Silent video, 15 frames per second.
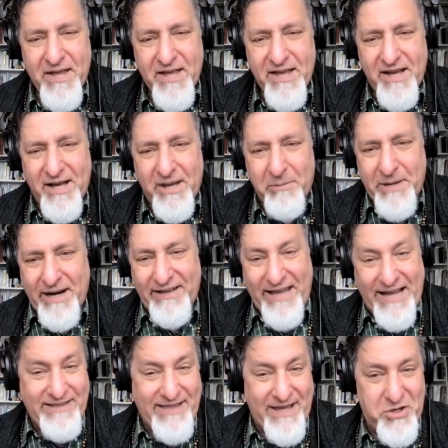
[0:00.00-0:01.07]
But I
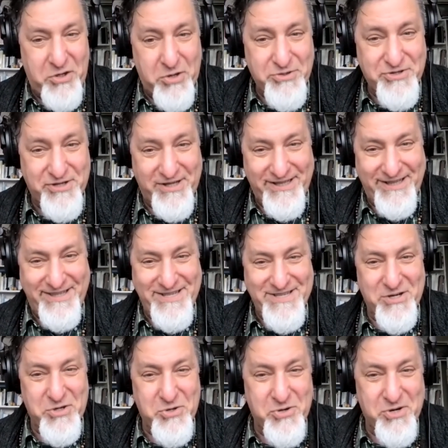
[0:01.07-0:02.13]
like that notion that these
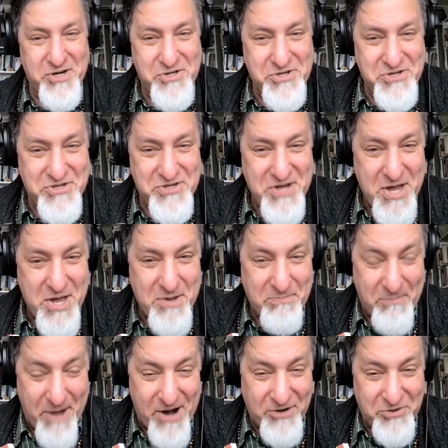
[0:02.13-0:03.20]
are gorgeous
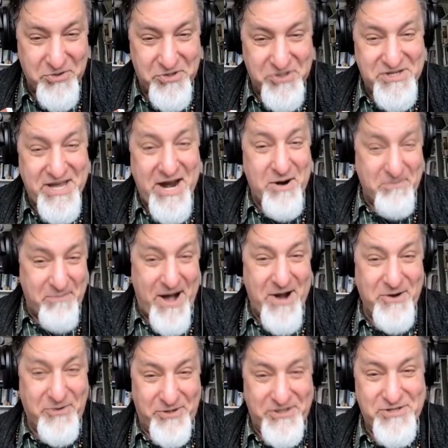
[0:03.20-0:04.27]
mongrels. They are
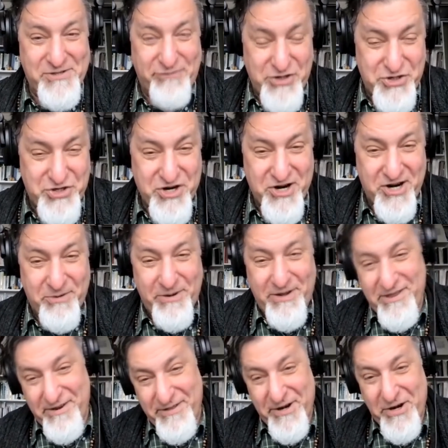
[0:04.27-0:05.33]
mongrels for sure.
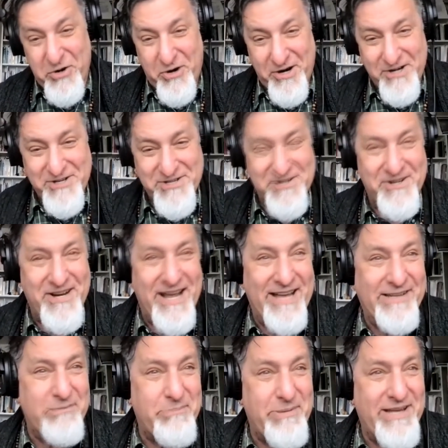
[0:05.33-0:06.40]
Whether they're gorgeous or
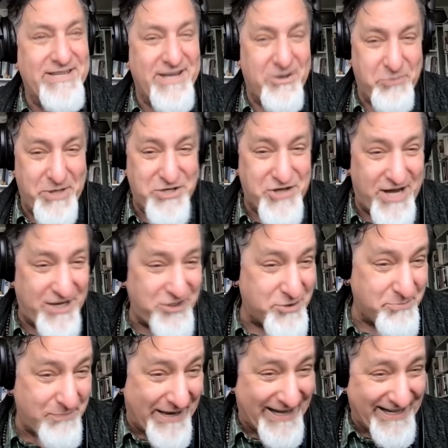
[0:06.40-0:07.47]
not depends on which end you're
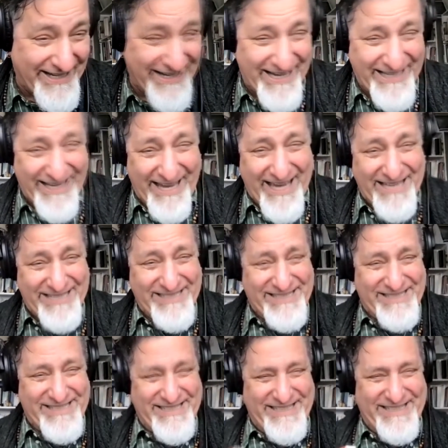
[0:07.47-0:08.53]
petting, I guess.